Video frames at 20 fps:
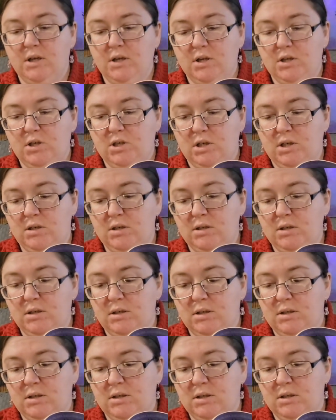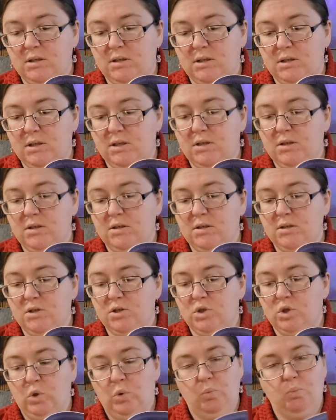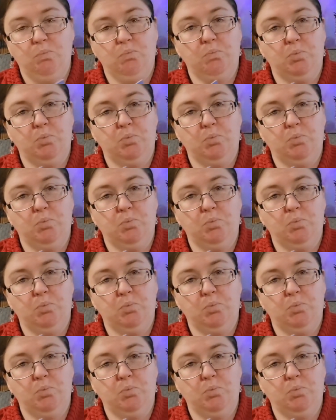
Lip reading: Chanticleer's coop.